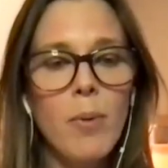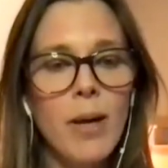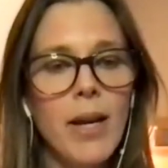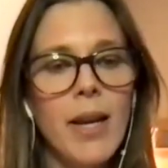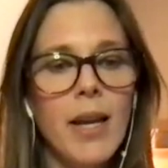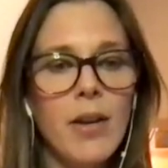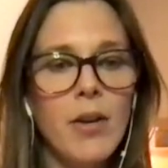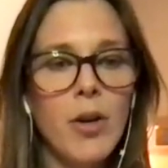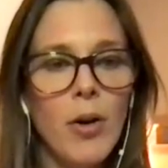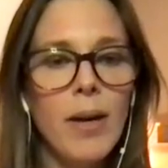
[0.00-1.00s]
that we
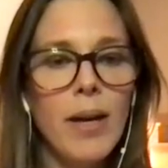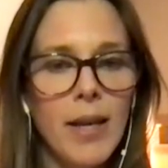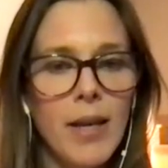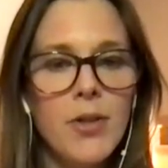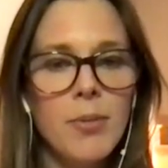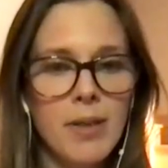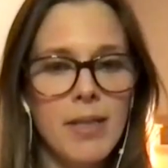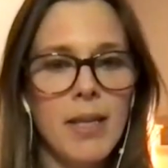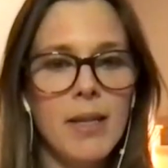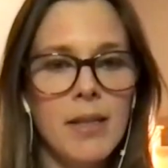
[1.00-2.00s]
can go into
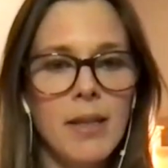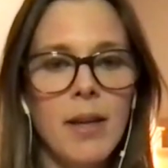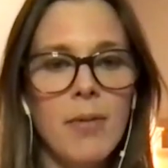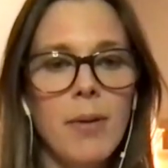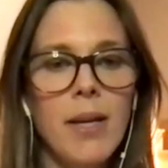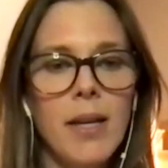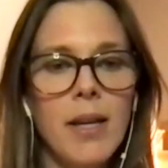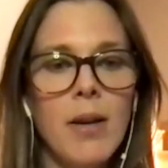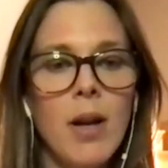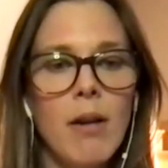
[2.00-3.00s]
a dieta, that we
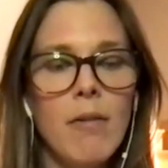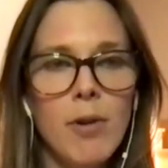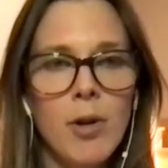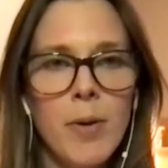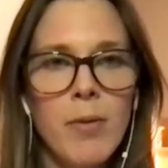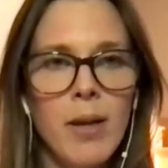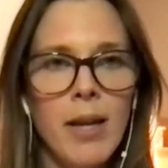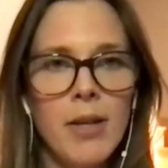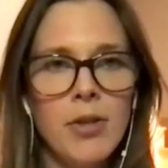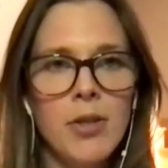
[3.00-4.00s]
can form a
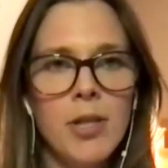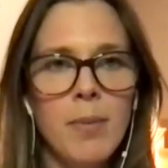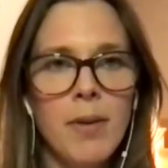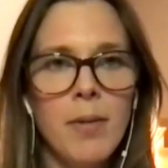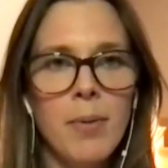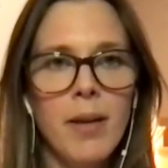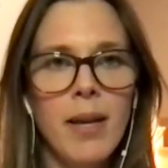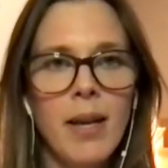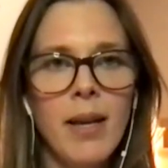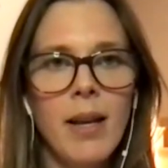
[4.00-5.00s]
relationship with the plant,